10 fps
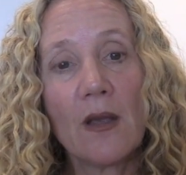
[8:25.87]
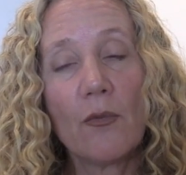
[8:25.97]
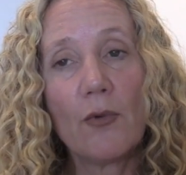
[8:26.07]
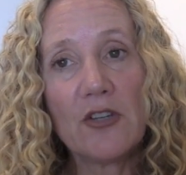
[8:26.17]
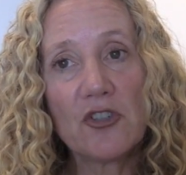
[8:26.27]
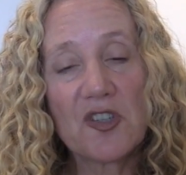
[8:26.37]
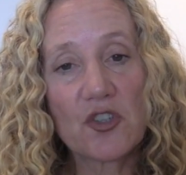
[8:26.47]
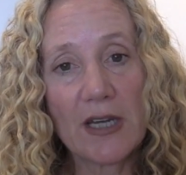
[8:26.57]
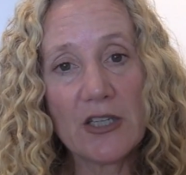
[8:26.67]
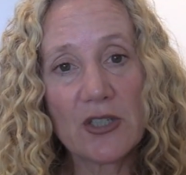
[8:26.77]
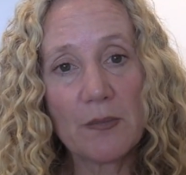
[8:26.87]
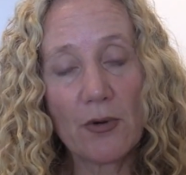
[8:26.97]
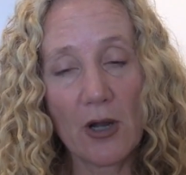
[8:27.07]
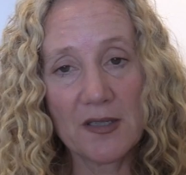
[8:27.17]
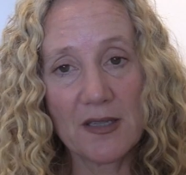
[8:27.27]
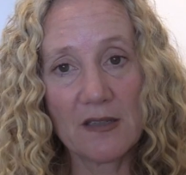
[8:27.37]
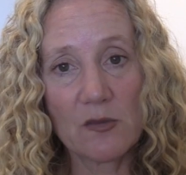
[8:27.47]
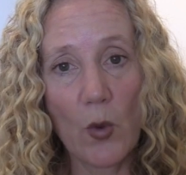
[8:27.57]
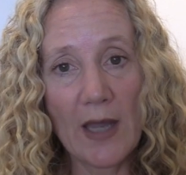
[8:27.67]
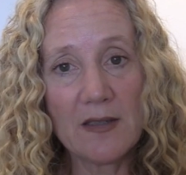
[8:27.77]
registration
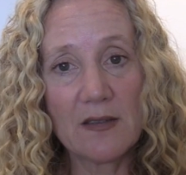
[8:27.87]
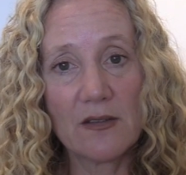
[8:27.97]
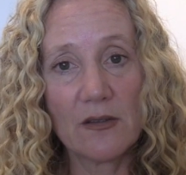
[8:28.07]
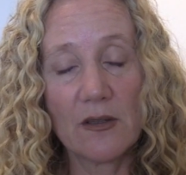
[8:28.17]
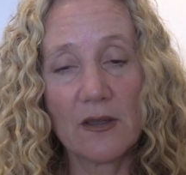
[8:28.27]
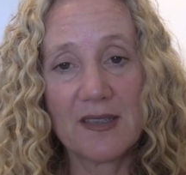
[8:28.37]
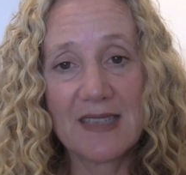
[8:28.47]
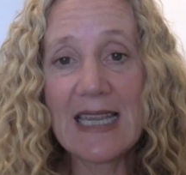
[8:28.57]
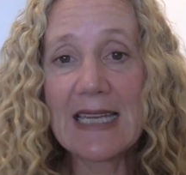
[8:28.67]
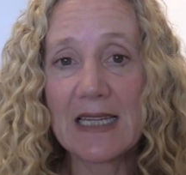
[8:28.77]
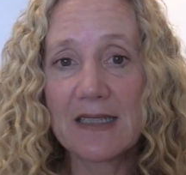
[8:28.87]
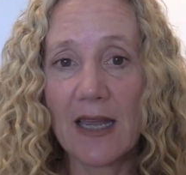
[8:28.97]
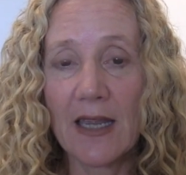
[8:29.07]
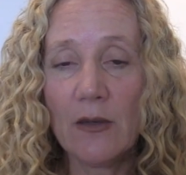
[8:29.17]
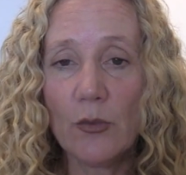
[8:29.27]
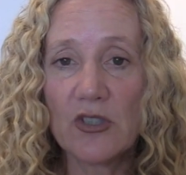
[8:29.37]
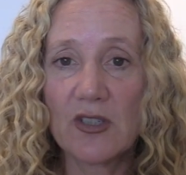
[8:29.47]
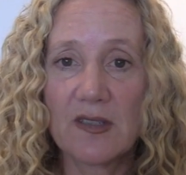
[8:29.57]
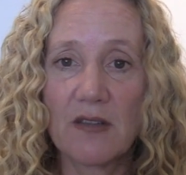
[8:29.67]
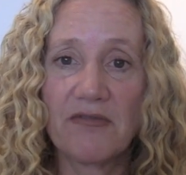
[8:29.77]
process went to the CNSA,
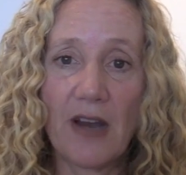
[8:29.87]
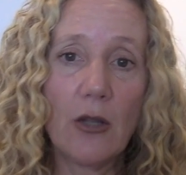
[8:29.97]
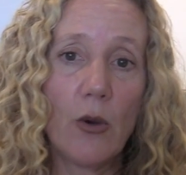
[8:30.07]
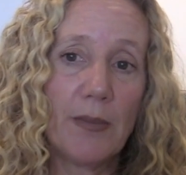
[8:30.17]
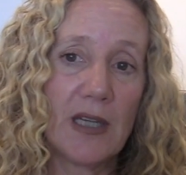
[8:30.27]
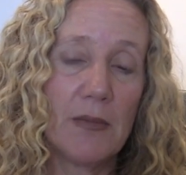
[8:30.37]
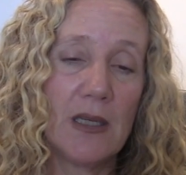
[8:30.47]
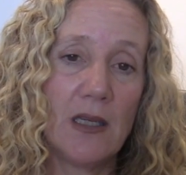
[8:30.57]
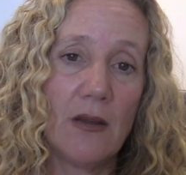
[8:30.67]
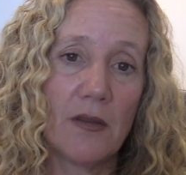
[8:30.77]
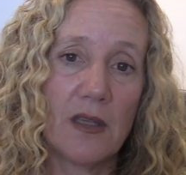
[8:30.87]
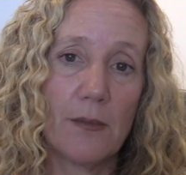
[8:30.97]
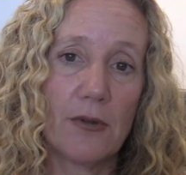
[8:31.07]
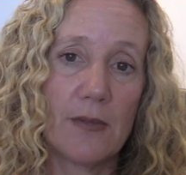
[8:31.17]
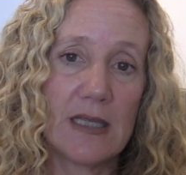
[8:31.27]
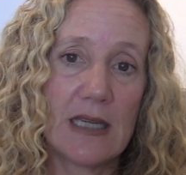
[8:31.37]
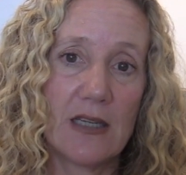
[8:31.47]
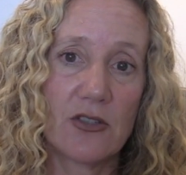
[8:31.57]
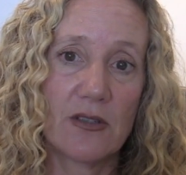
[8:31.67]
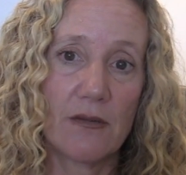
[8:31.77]
which is the follow-up committee on the
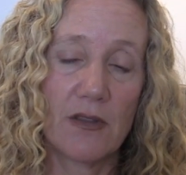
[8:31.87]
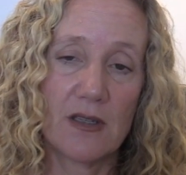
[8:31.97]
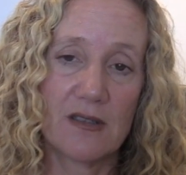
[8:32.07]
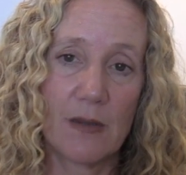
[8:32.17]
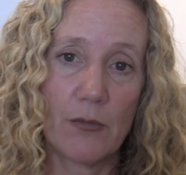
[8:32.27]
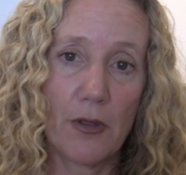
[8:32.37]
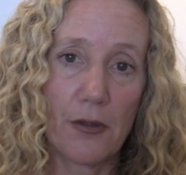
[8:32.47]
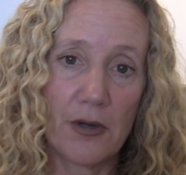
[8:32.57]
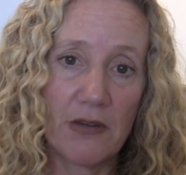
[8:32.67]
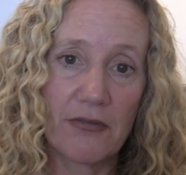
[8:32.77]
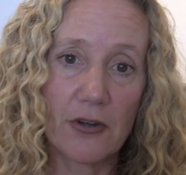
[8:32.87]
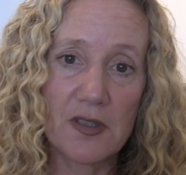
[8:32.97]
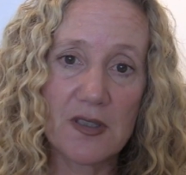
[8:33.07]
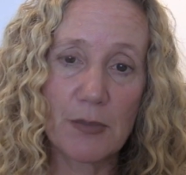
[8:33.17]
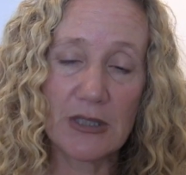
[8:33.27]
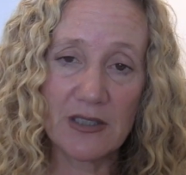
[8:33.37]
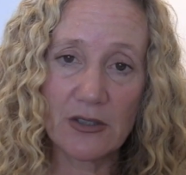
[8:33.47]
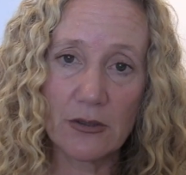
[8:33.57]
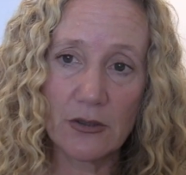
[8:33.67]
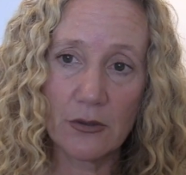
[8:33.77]
implementation of the December 31st
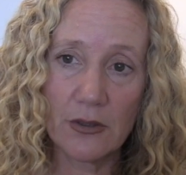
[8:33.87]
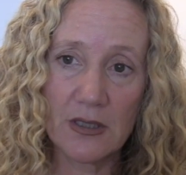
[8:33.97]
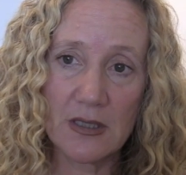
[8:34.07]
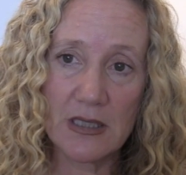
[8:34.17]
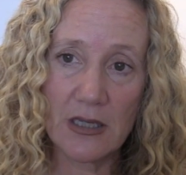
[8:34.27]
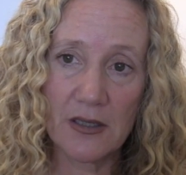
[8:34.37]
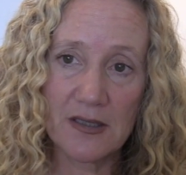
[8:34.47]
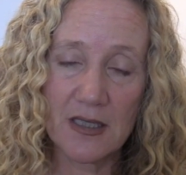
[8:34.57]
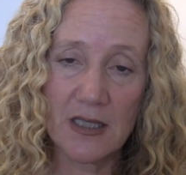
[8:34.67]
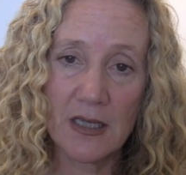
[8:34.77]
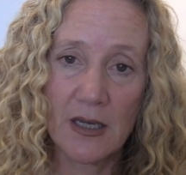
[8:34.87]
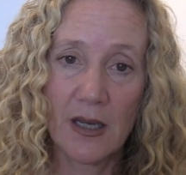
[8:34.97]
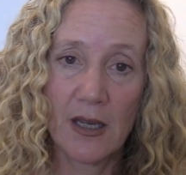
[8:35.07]
political accord in the DRC.